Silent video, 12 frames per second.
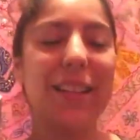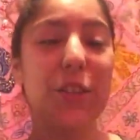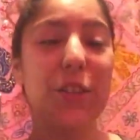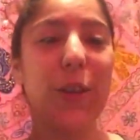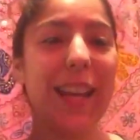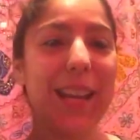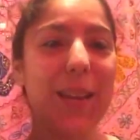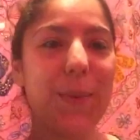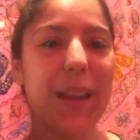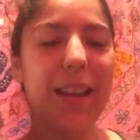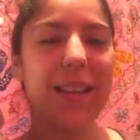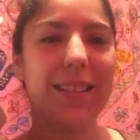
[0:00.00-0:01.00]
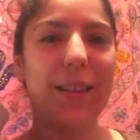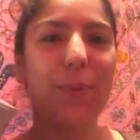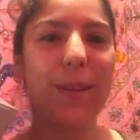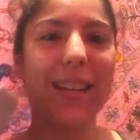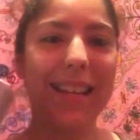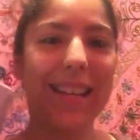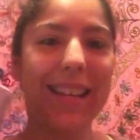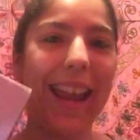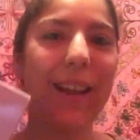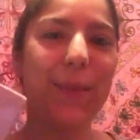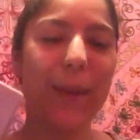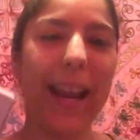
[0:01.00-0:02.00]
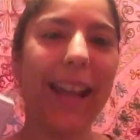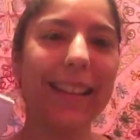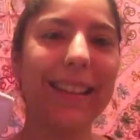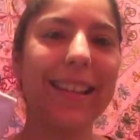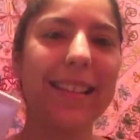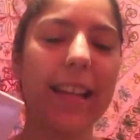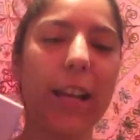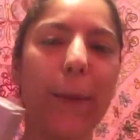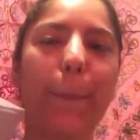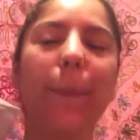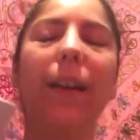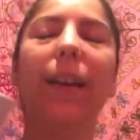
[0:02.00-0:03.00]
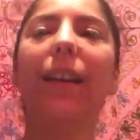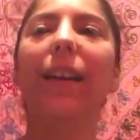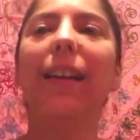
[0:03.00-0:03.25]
But then he took it anyways, and then when I handed it to him,